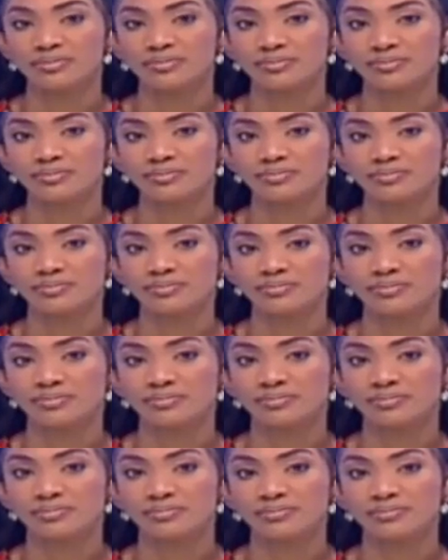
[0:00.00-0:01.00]

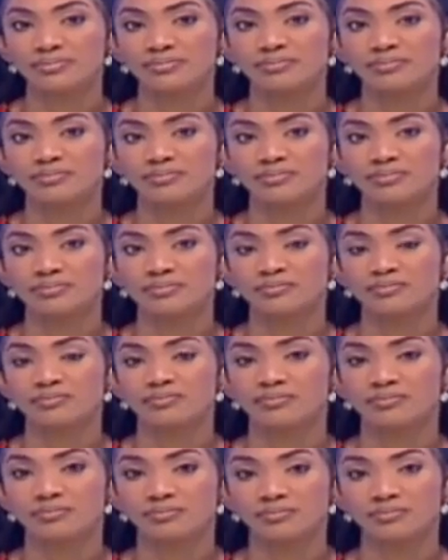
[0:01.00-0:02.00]

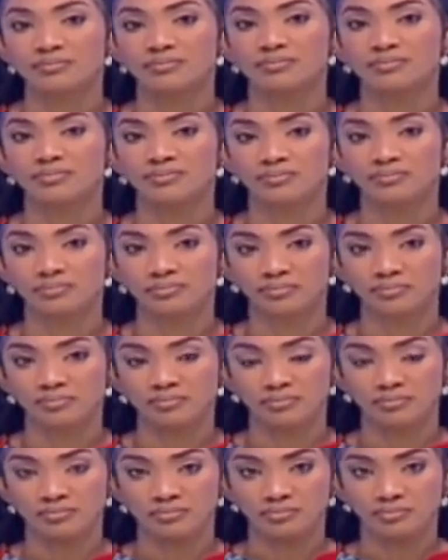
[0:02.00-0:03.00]

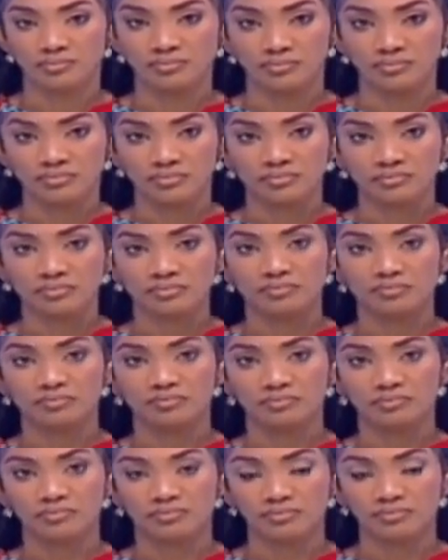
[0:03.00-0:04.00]

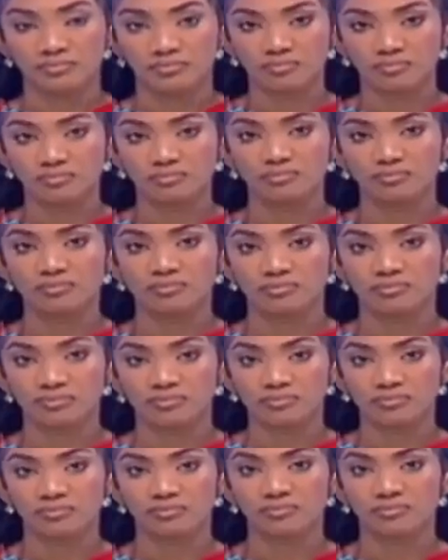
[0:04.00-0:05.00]

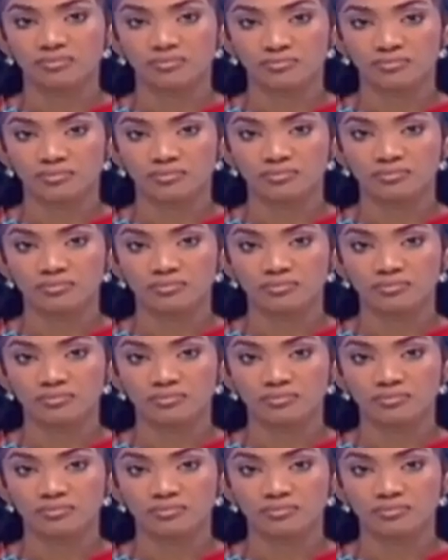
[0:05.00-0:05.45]
(silent)